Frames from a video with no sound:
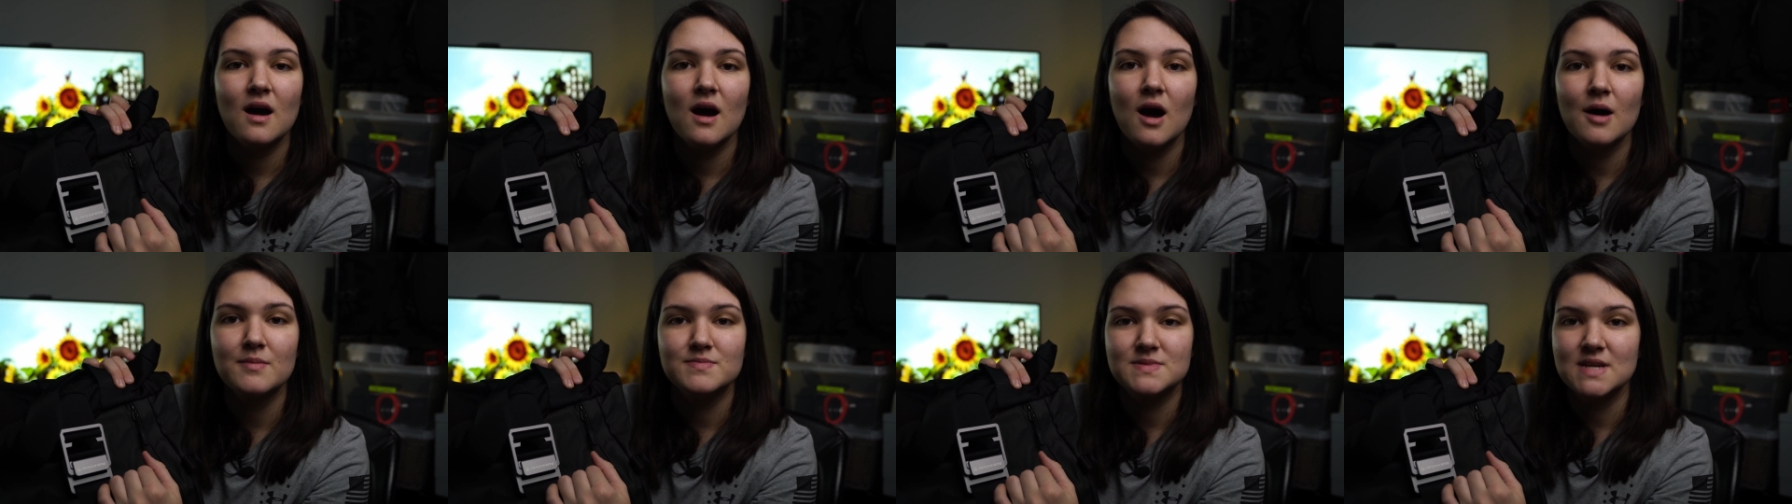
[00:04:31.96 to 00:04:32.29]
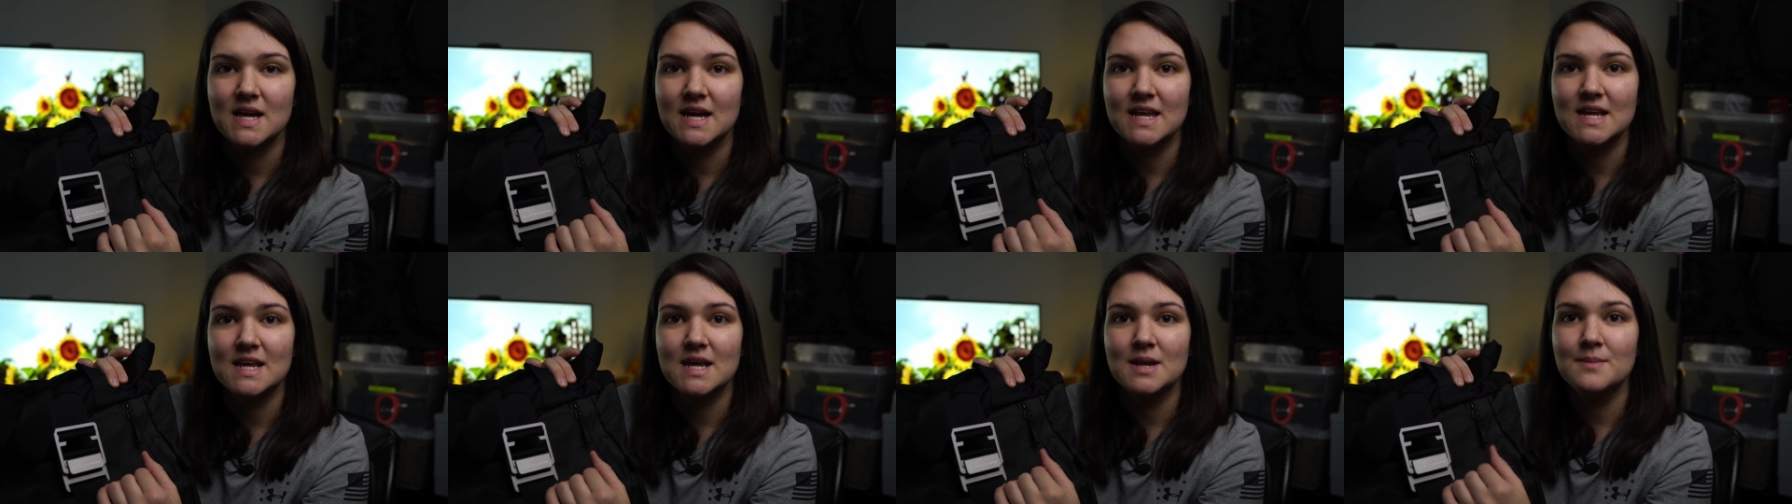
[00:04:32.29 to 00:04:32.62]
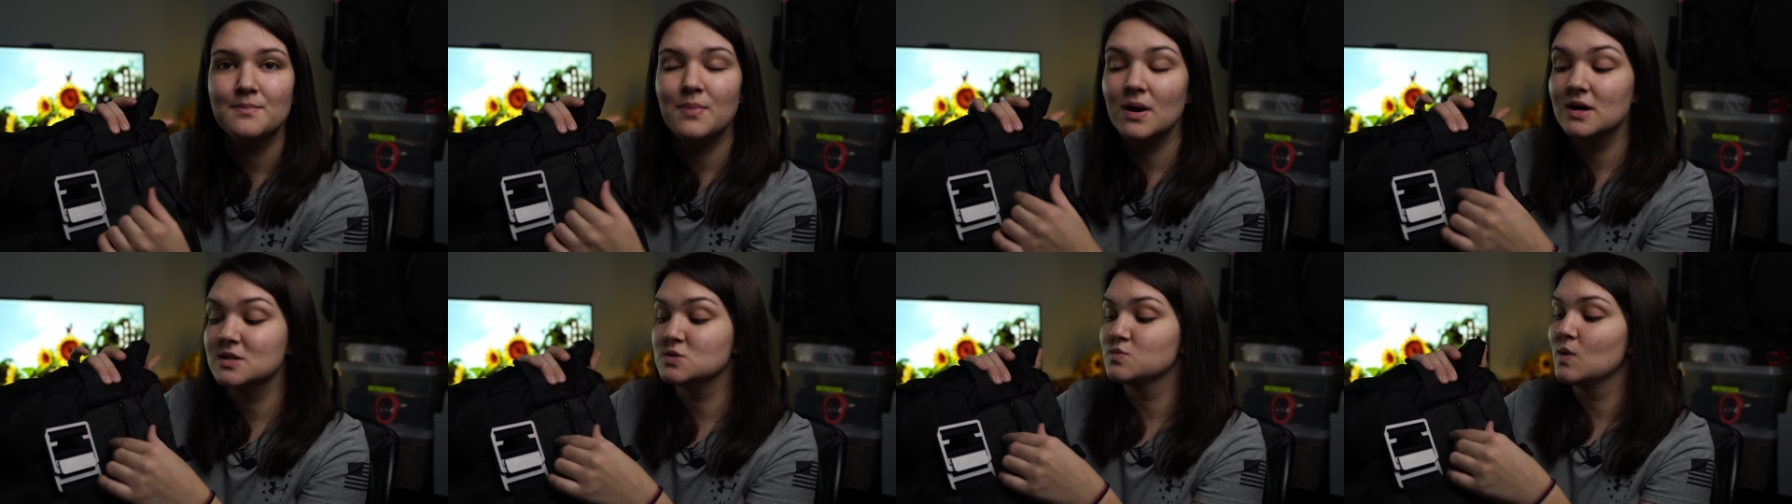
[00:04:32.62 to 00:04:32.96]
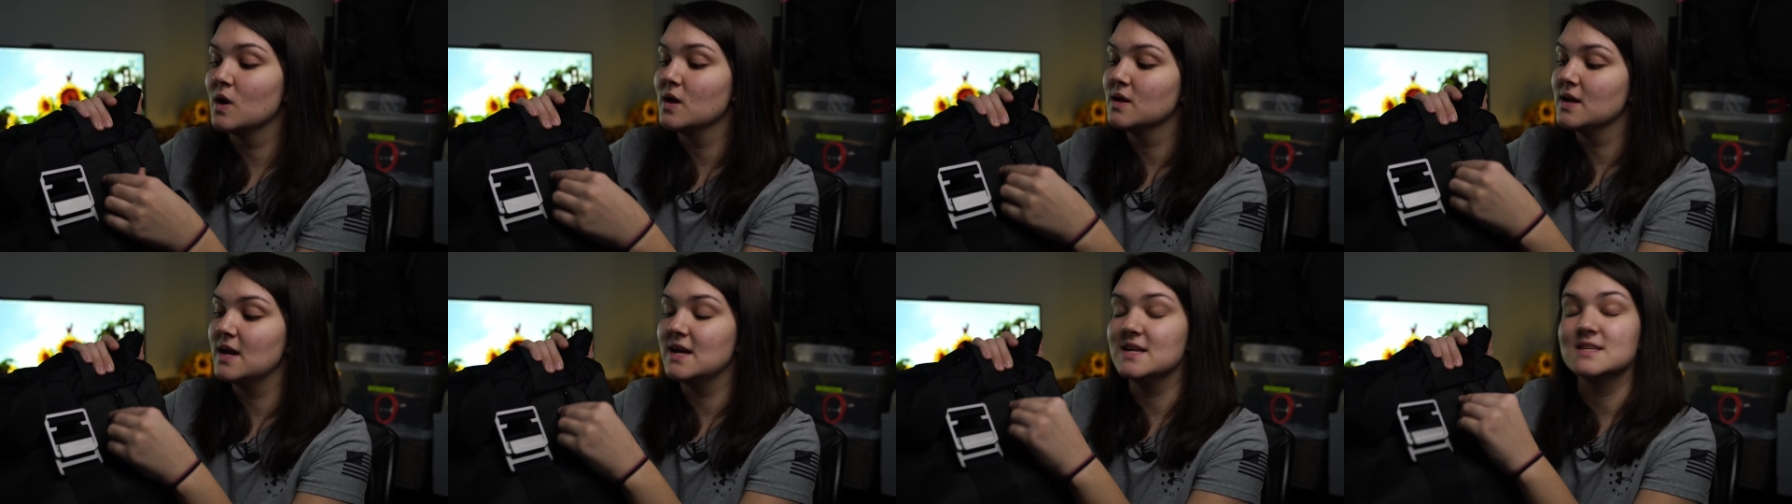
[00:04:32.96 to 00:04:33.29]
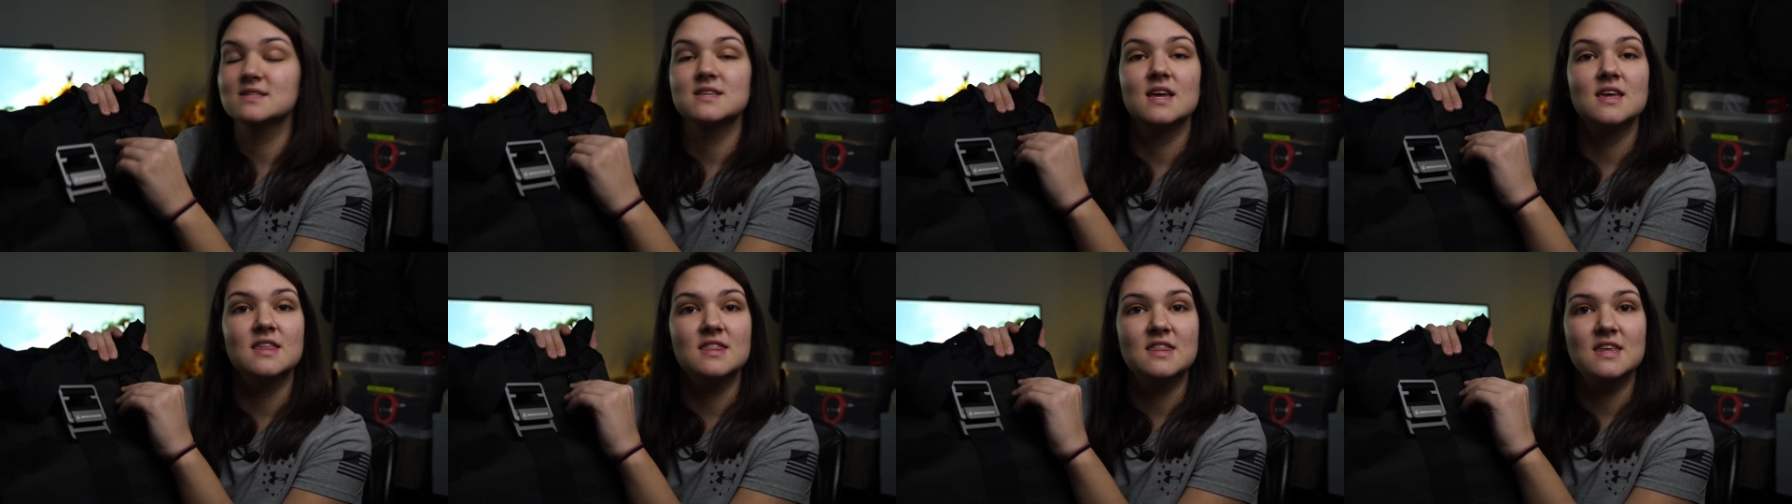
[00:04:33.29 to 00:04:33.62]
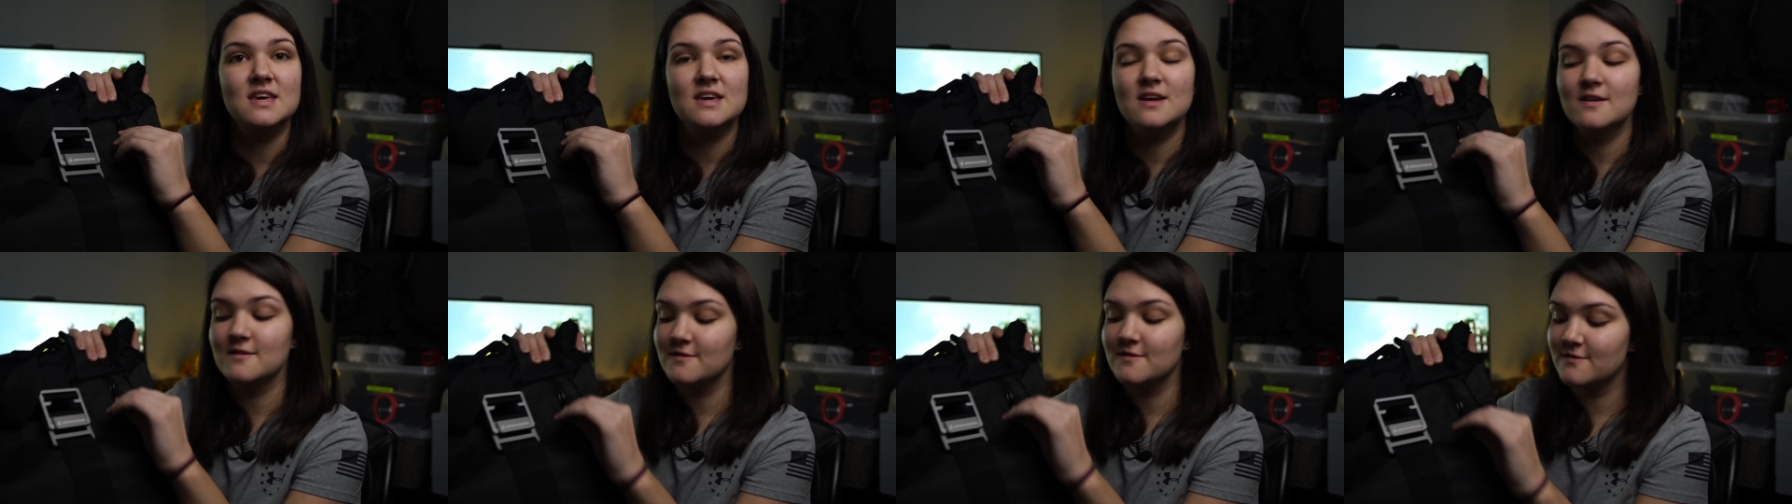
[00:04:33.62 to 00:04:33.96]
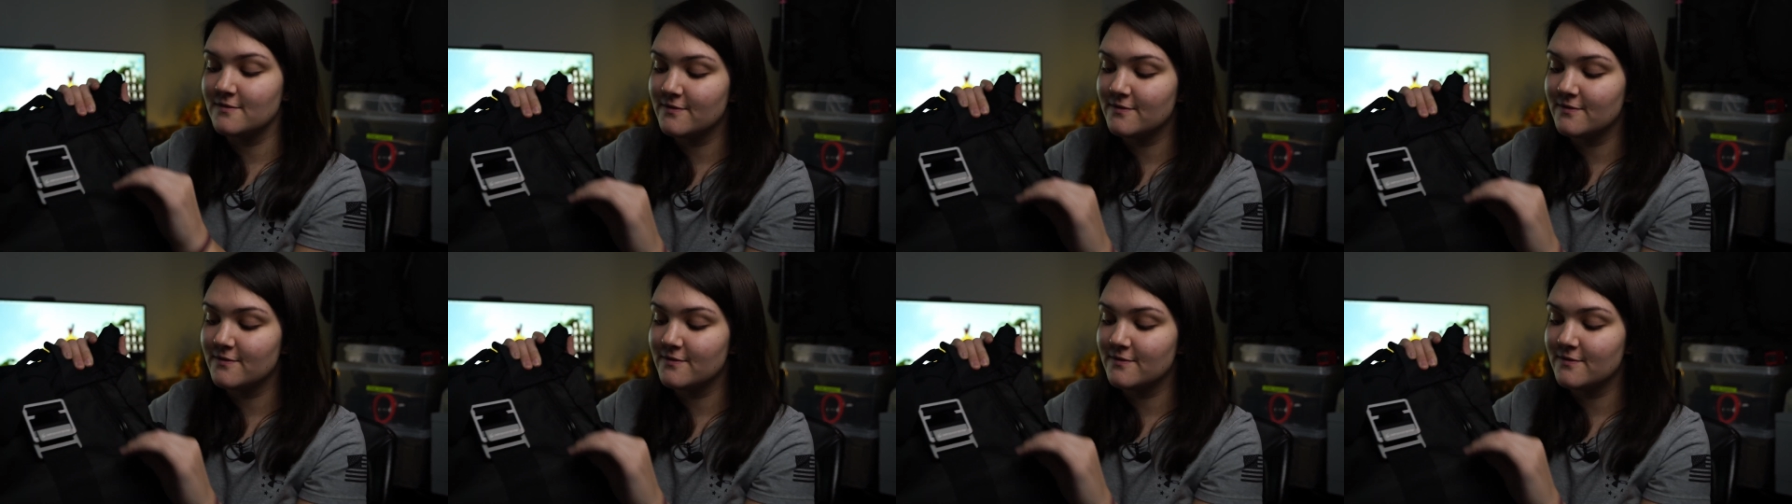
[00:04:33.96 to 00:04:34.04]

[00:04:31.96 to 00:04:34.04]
updated, but as well as the